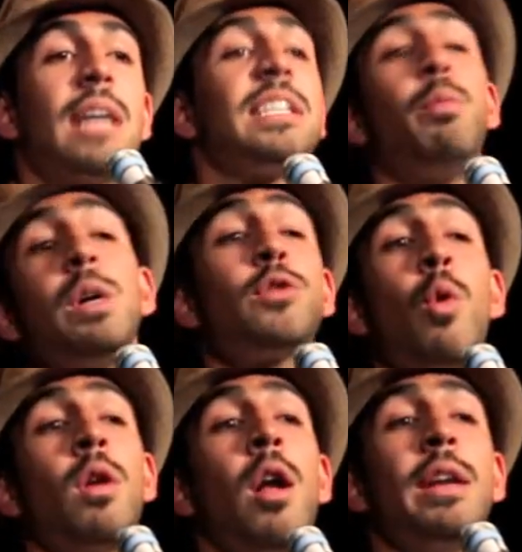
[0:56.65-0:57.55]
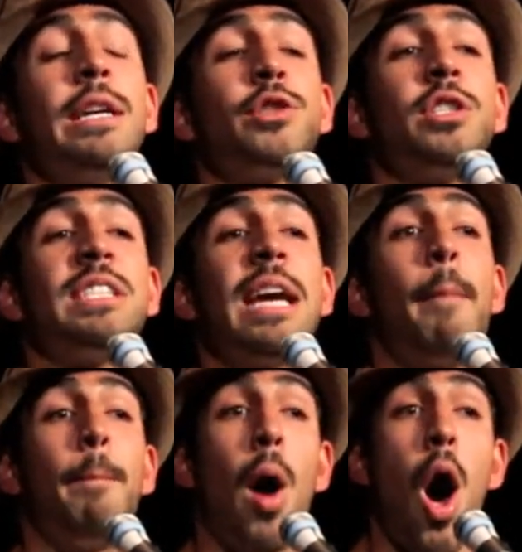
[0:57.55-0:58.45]
I said, what's going on here? She said,
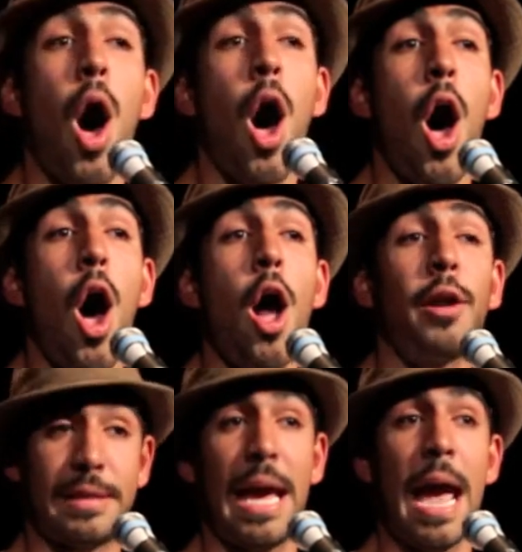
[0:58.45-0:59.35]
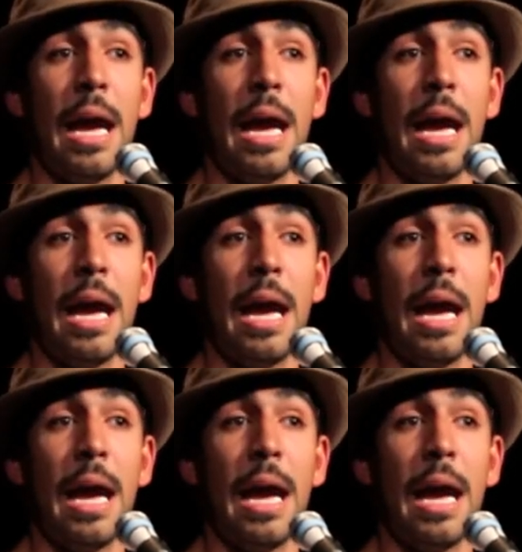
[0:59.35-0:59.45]
a party.